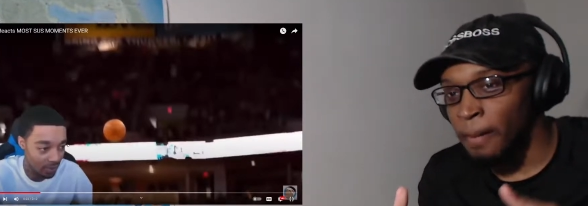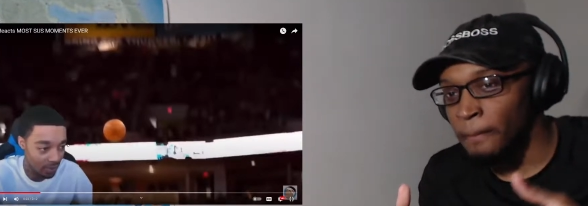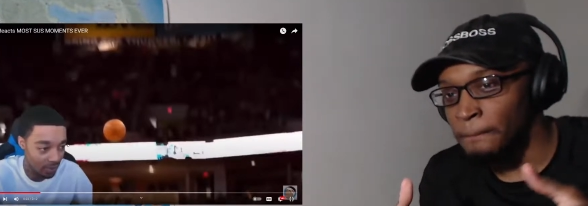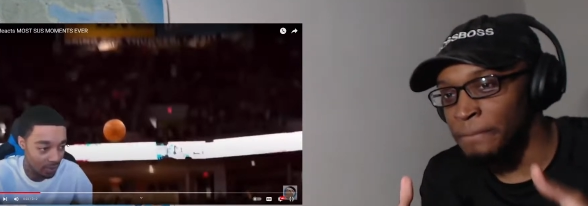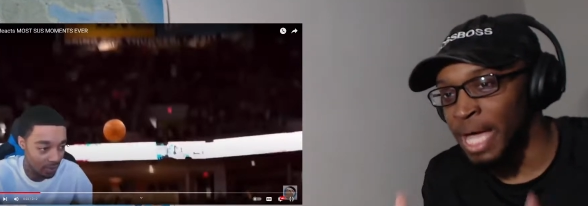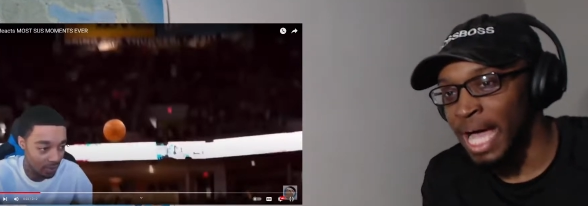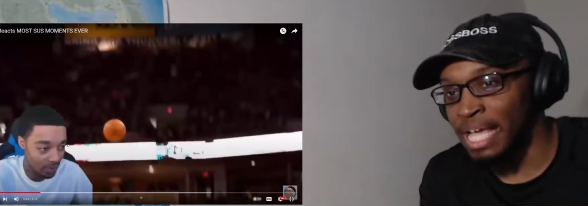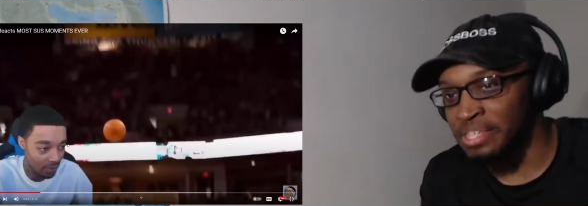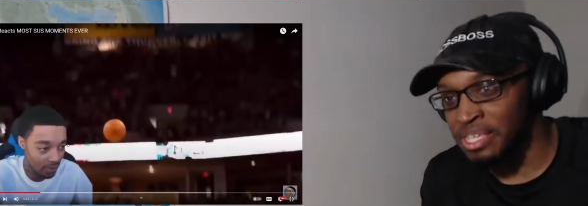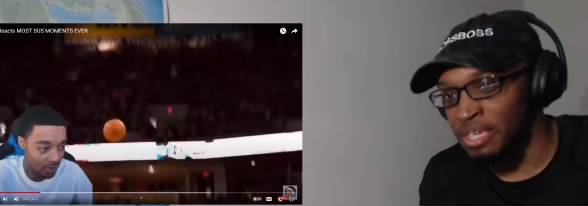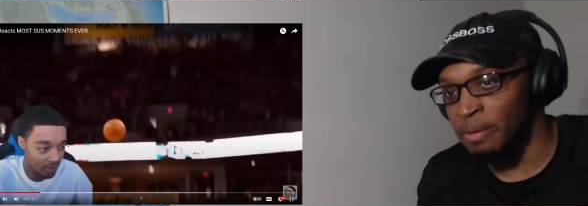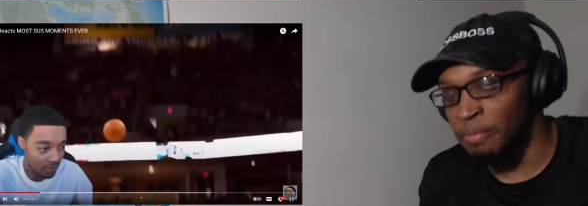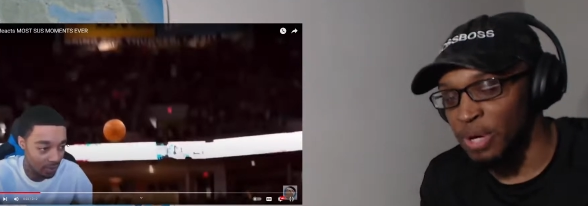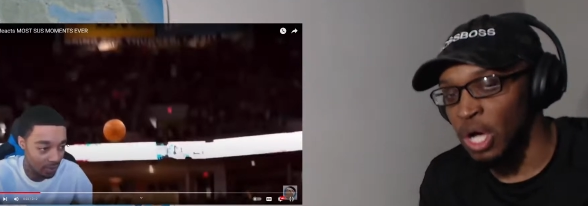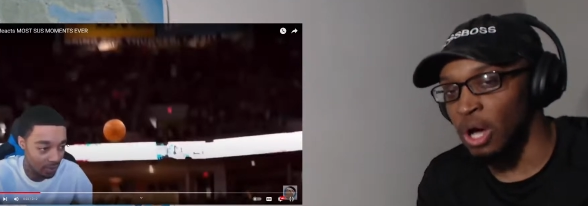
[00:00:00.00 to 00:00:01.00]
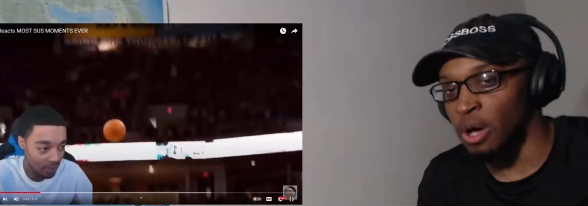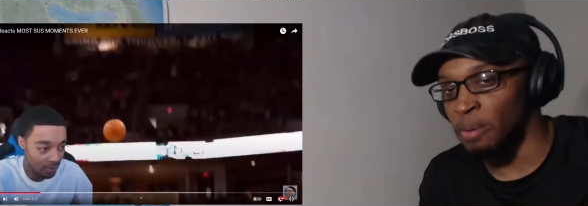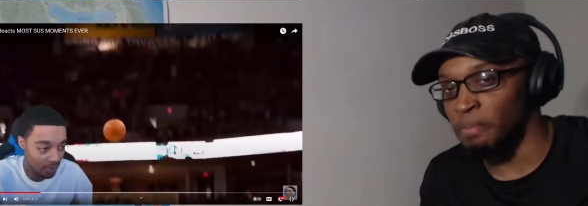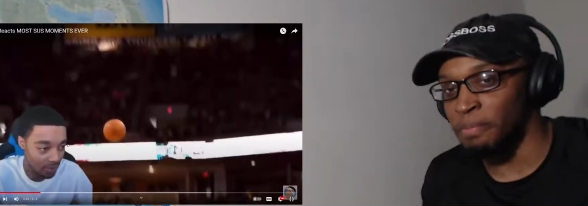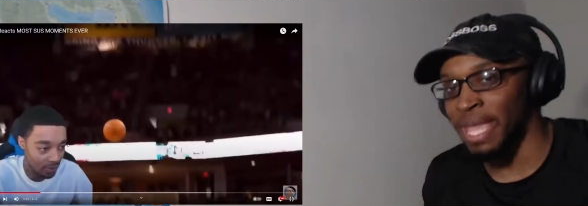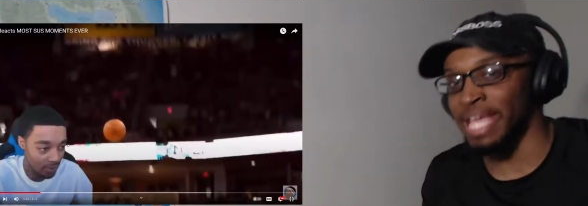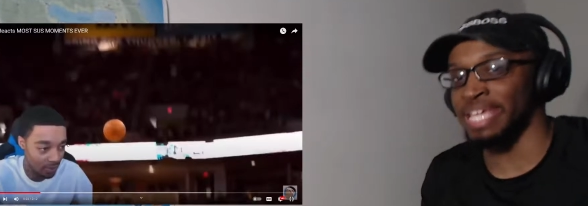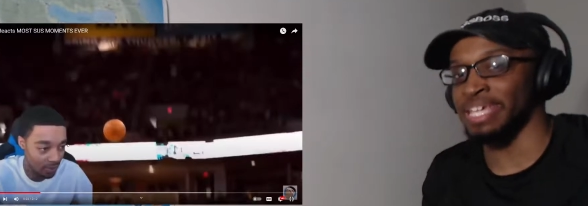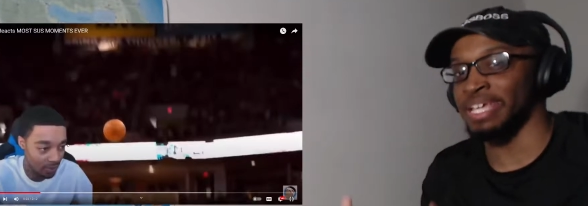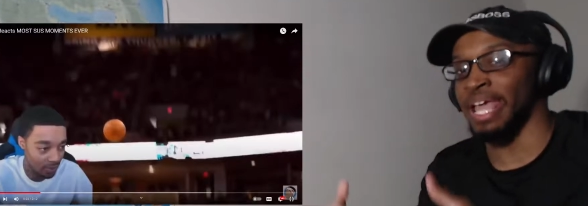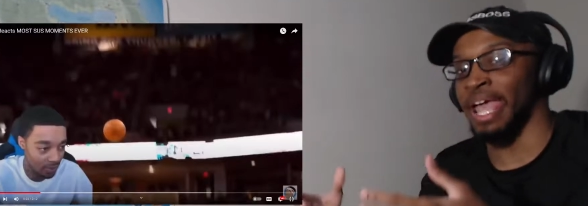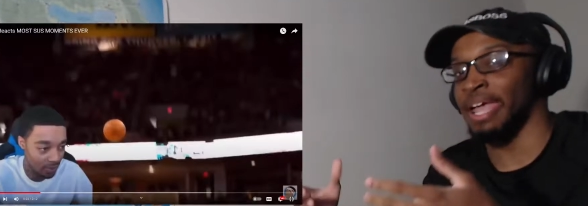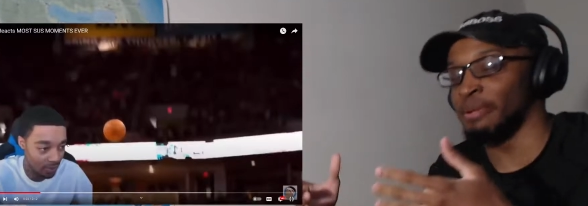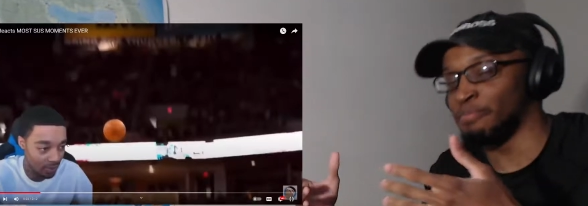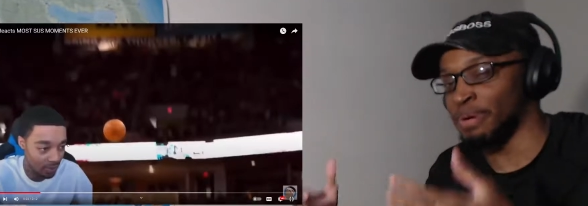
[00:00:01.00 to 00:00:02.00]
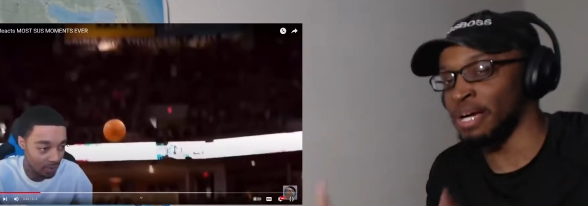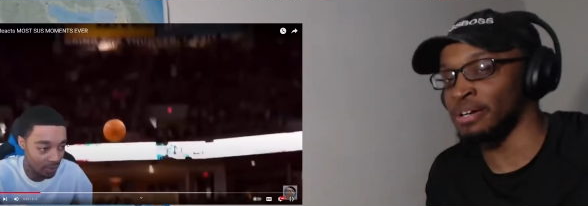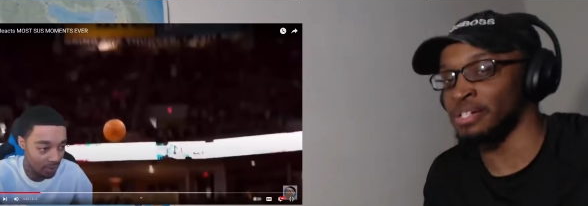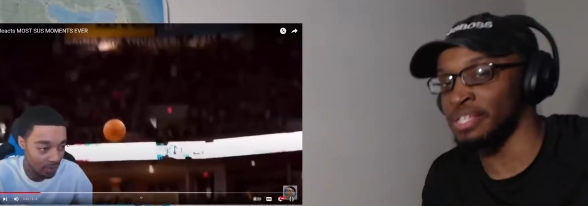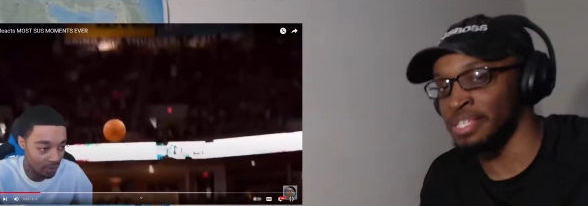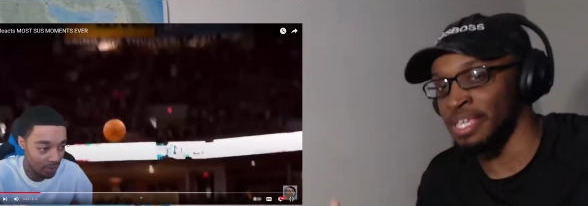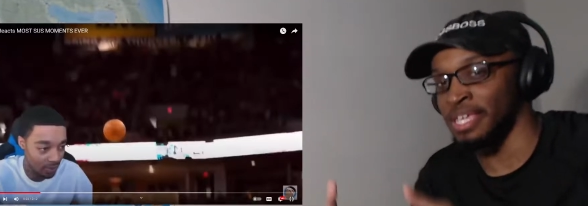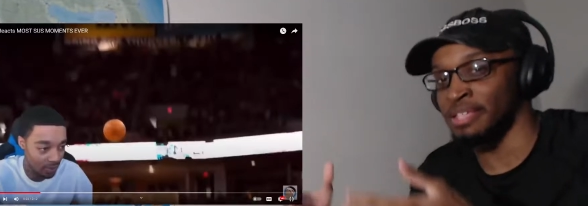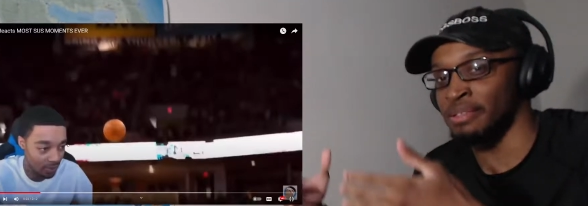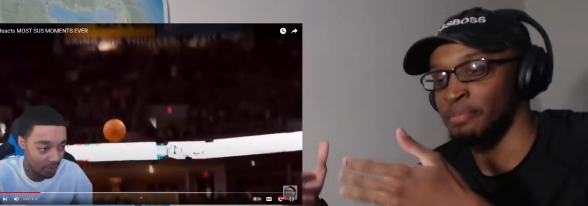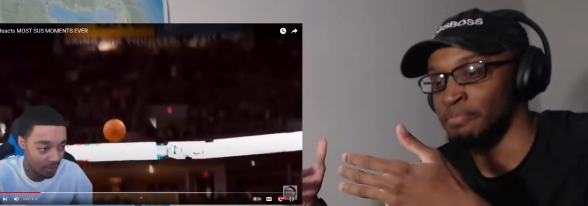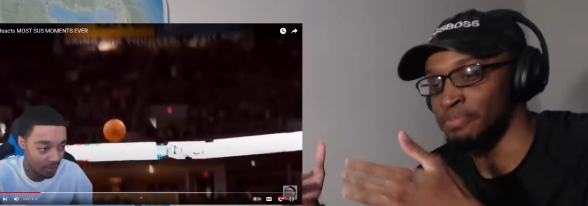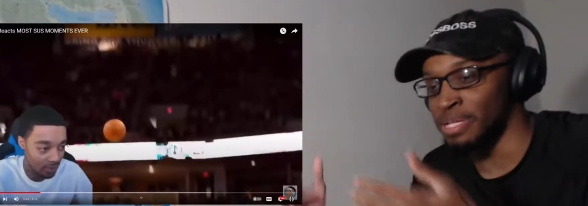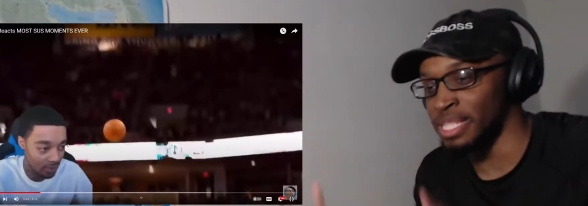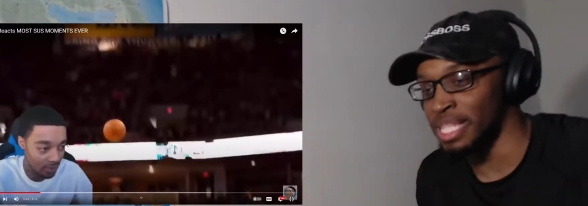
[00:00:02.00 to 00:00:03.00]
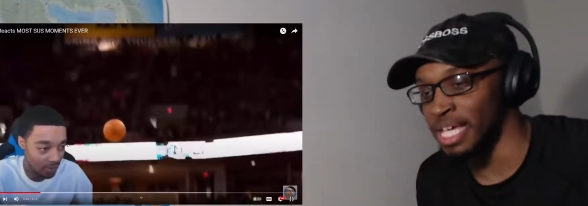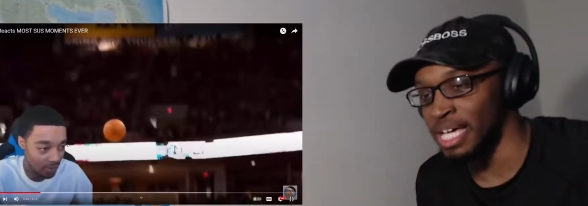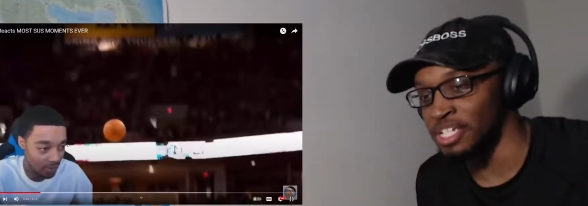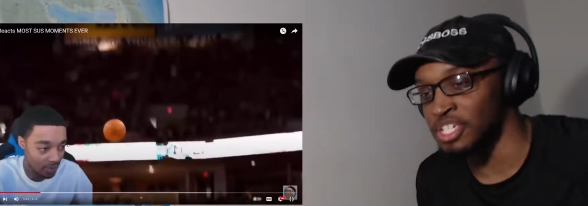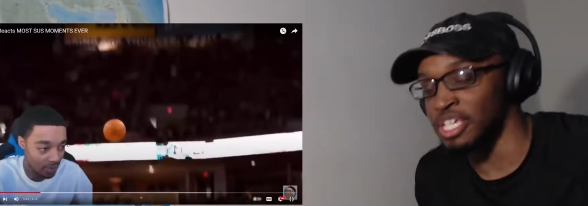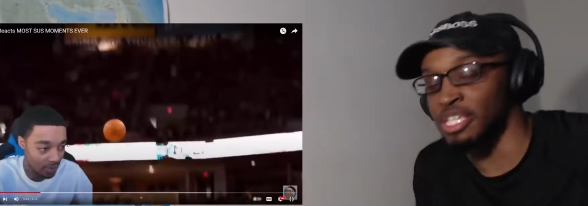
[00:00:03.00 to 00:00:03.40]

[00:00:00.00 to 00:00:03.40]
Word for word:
Speaker 1: basketball making a person blush,